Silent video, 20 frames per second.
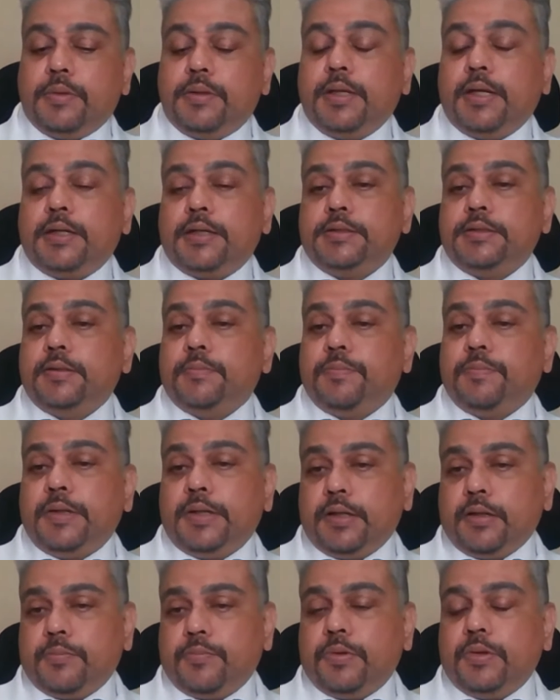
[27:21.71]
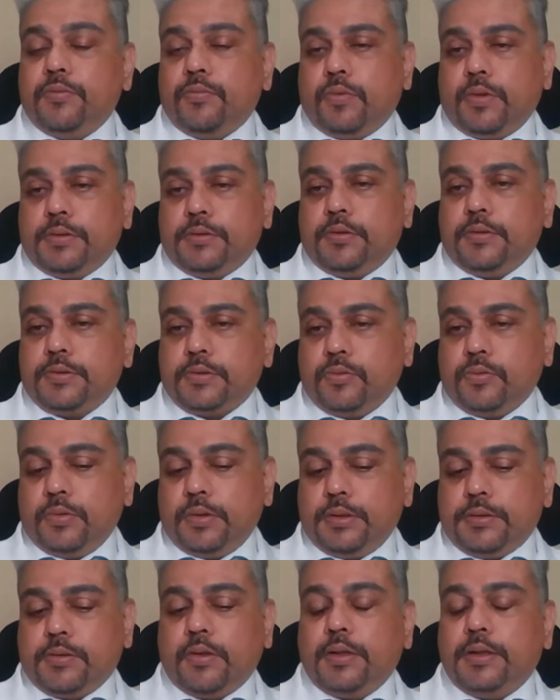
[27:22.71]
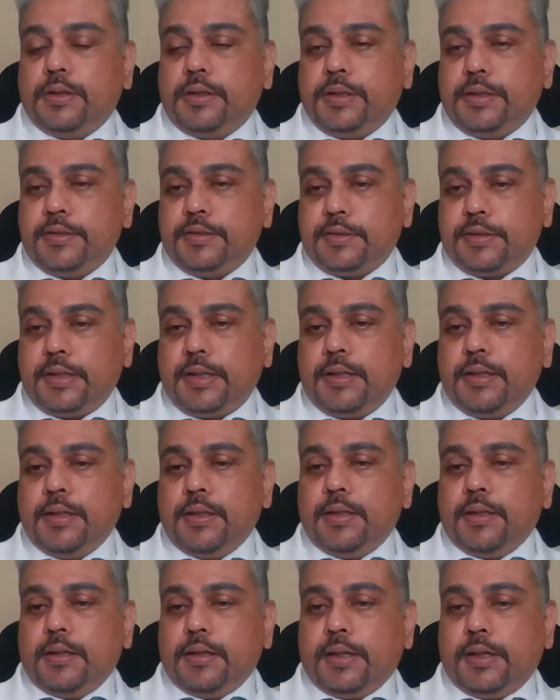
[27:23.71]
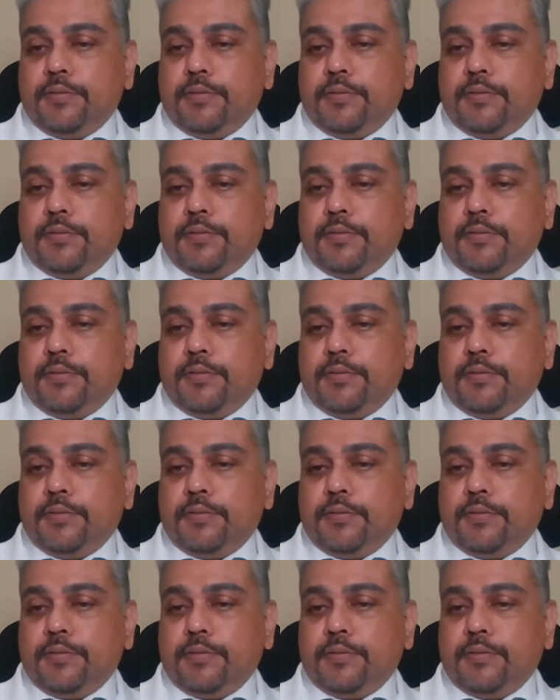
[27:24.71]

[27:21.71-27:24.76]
but that is depending upon what the school authorities say